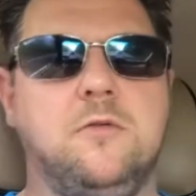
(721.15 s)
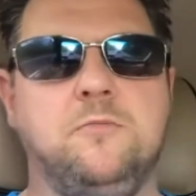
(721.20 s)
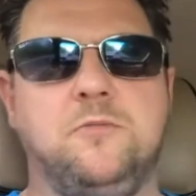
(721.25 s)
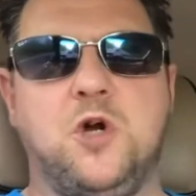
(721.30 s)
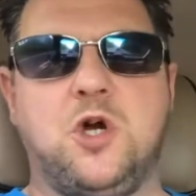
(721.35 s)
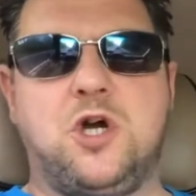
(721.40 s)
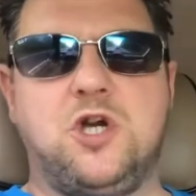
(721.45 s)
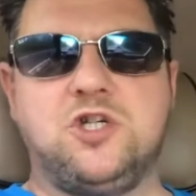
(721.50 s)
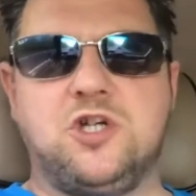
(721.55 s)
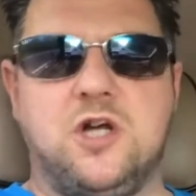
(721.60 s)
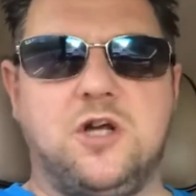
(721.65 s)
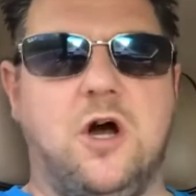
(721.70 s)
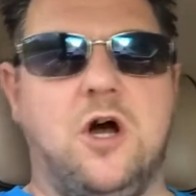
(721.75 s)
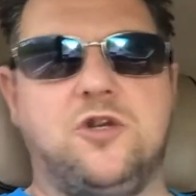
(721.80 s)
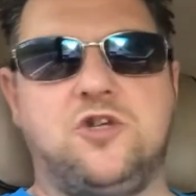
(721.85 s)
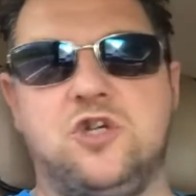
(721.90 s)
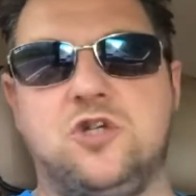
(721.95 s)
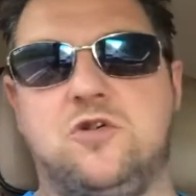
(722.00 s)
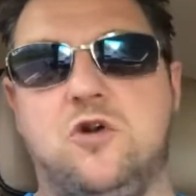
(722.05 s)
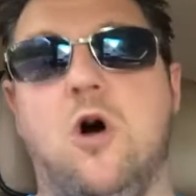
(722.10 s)
But because I
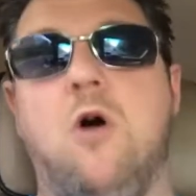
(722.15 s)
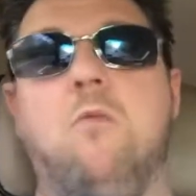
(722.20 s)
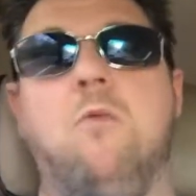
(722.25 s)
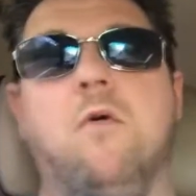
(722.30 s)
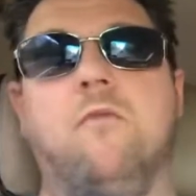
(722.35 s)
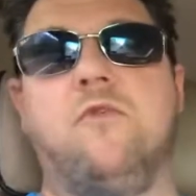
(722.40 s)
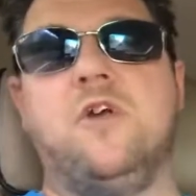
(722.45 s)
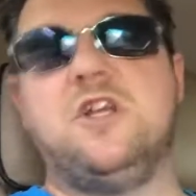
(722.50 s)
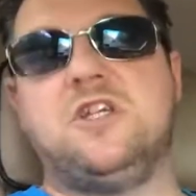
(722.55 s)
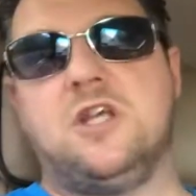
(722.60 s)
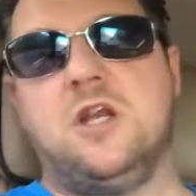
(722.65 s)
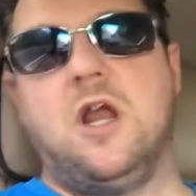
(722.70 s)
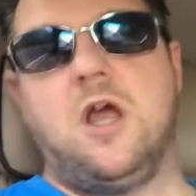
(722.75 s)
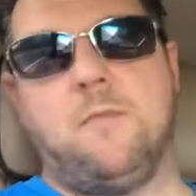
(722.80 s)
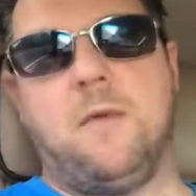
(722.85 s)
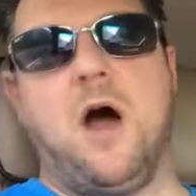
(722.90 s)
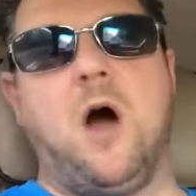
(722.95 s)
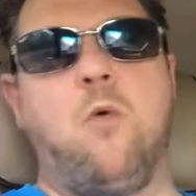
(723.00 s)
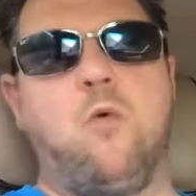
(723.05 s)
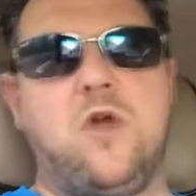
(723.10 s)
just got one recently,
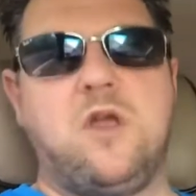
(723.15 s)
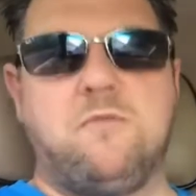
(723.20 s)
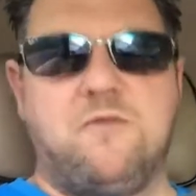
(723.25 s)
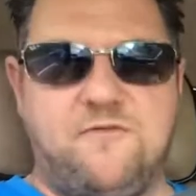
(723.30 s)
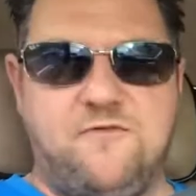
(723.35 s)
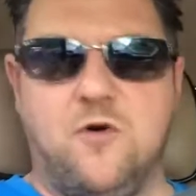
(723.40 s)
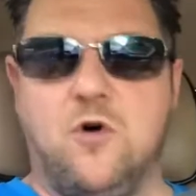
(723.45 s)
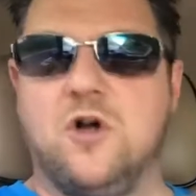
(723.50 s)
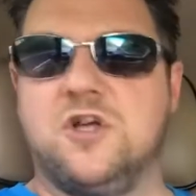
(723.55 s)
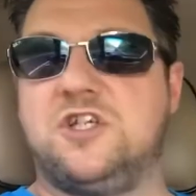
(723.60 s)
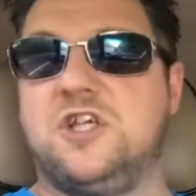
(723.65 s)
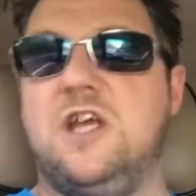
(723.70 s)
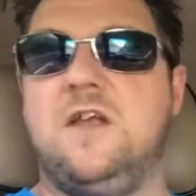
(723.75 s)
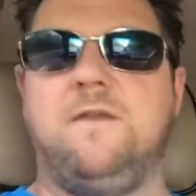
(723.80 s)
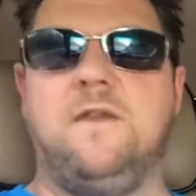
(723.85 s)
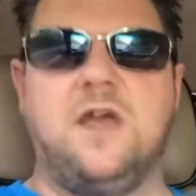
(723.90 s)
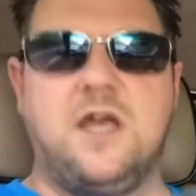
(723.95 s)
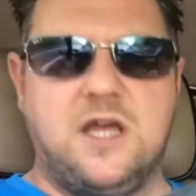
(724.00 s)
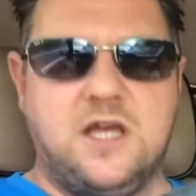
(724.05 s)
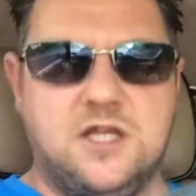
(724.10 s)
about a week before, I
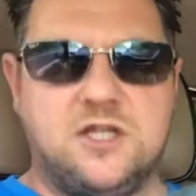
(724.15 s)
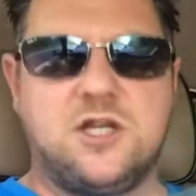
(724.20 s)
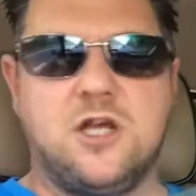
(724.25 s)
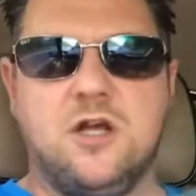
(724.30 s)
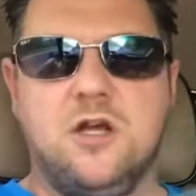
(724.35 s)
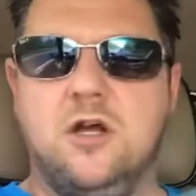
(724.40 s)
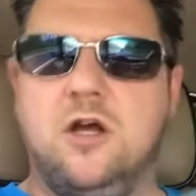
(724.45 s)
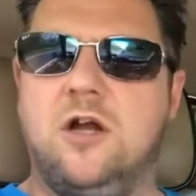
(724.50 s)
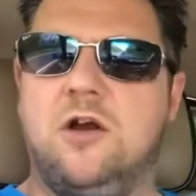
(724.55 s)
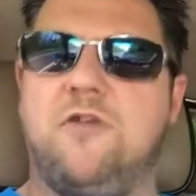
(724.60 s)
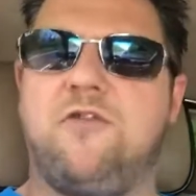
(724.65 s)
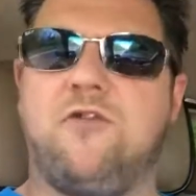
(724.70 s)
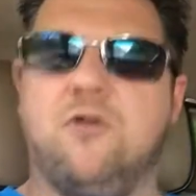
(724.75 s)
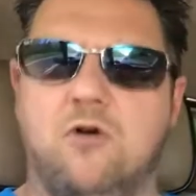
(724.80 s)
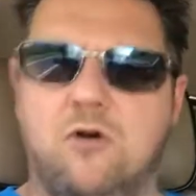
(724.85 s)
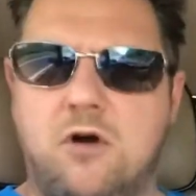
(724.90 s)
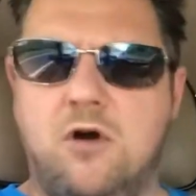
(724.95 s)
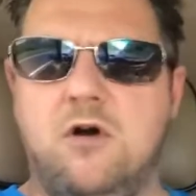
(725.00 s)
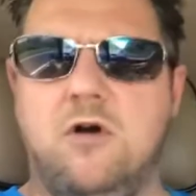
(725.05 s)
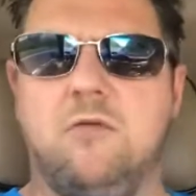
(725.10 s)
seen these, and I
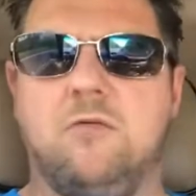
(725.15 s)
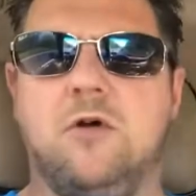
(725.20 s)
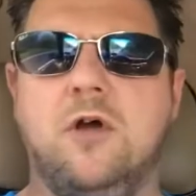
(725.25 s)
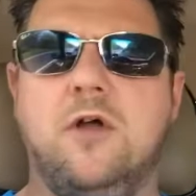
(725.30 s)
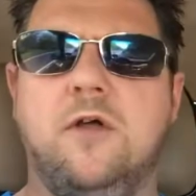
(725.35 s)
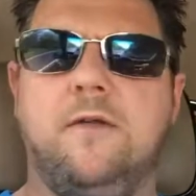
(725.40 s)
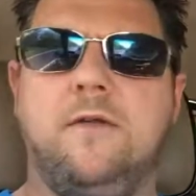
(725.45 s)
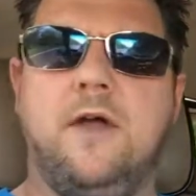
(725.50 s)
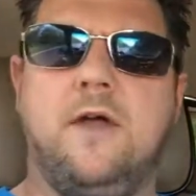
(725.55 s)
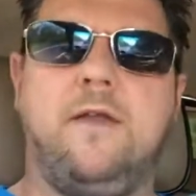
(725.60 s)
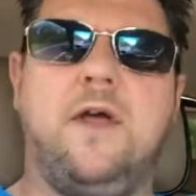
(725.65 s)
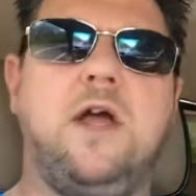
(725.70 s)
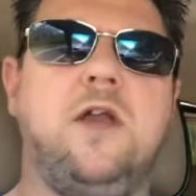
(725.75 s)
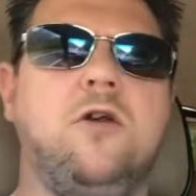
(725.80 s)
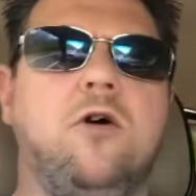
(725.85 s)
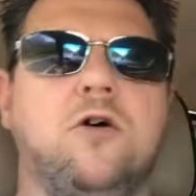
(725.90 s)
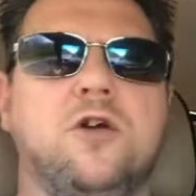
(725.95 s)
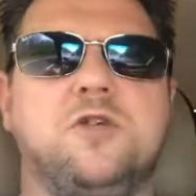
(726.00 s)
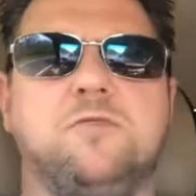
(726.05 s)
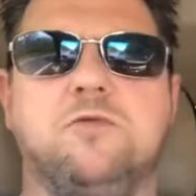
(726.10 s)
thought, oh, they're
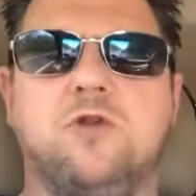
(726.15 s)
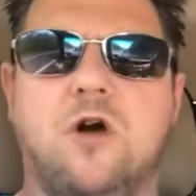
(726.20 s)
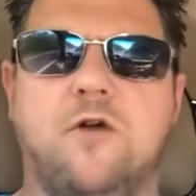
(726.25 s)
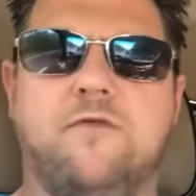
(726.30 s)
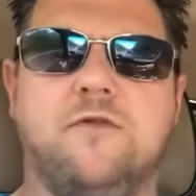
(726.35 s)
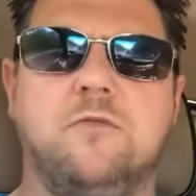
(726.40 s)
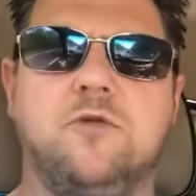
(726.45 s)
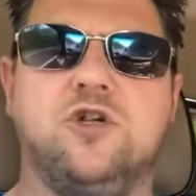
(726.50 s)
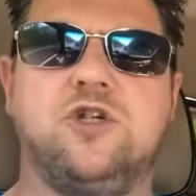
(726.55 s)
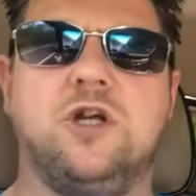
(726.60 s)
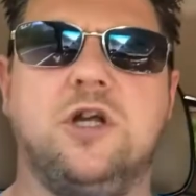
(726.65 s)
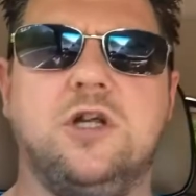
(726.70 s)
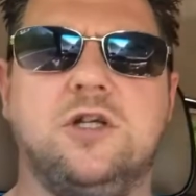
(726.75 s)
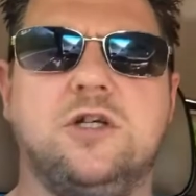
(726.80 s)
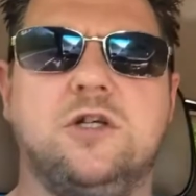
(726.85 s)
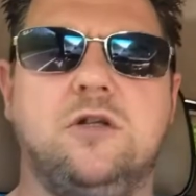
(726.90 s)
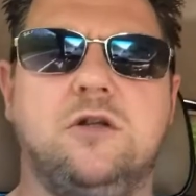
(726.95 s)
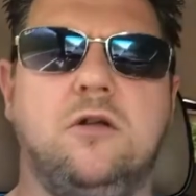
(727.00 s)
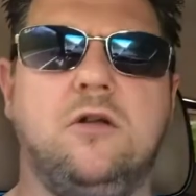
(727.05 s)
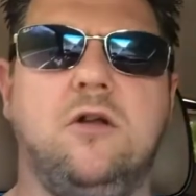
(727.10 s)
nice coffee machines,
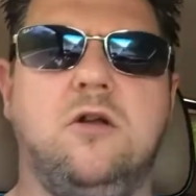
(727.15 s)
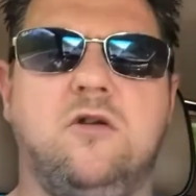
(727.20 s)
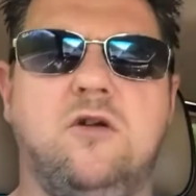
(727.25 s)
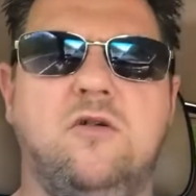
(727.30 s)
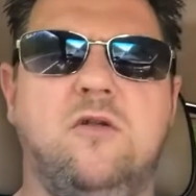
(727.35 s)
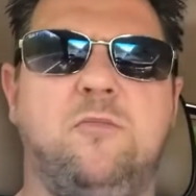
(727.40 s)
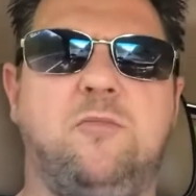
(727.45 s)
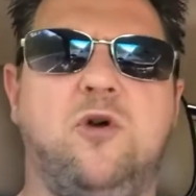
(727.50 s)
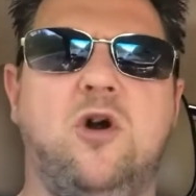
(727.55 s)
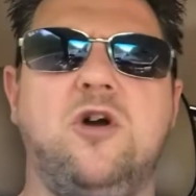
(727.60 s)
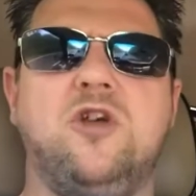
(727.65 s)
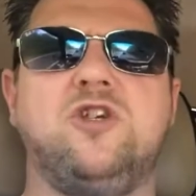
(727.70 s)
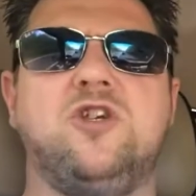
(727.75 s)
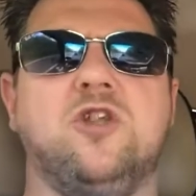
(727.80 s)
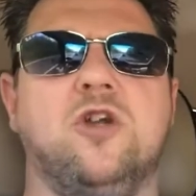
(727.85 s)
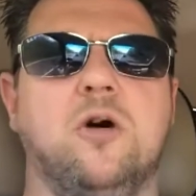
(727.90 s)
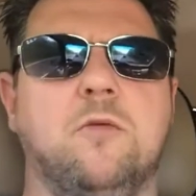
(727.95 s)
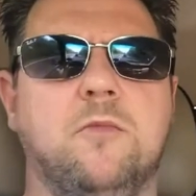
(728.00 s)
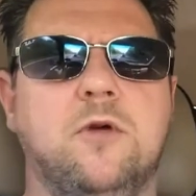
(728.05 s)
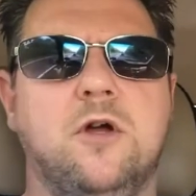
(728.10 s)
and look at the price
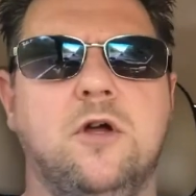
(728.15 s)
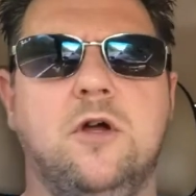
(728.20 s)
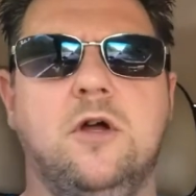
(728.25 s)
of them.